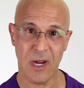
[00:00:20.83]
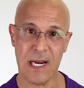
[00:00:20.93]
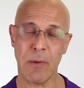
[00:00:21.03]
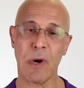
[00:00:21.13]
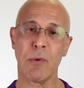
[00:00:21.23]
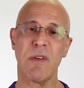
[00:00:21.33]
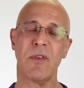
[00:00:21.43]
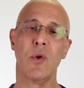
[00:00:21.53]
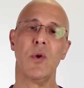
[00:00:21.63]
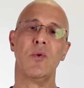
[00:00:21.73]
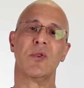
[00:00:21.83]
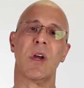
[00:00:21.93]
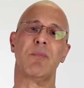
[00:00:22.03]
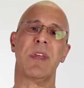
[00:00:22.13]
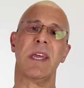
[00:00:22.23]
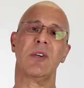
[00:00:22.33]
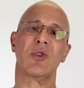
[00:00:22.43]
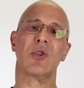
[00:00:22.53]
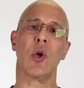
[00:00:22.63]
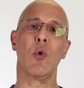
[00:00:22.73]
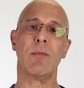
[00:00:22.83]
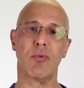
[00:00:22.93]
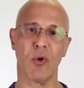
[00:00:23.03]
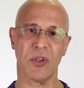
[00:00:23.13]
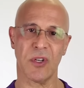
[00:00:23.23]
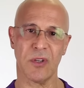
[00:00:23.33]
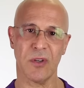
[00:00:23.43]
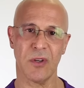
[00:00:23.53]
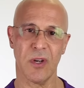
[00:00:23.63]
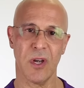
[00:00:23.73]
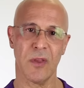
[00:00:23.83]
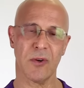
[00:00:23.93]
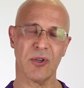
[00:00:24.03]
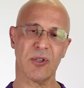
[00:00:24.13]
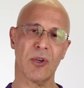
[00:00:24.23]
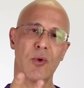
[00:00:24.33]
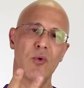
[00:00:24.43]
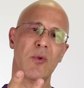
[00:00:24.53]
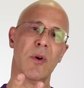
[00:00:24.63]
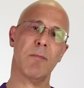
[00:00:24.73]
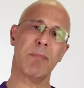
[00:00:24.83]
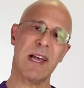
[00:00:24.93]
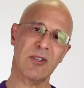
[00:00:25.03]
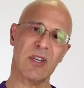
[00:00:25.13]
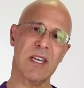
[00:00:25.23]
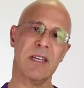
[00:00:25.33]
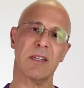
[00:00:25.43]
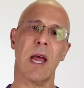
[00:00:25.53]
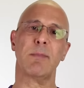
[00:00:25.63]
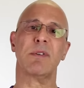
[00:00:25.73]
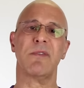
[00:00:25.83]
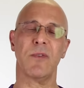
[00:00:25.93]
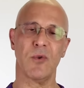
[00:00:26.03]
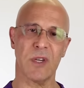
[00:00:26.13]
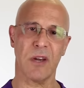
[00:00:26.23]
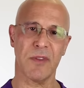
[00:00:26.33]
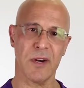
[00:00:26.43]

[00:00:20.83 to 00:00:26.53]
And I want to review something so important. There's two pesky types of foods out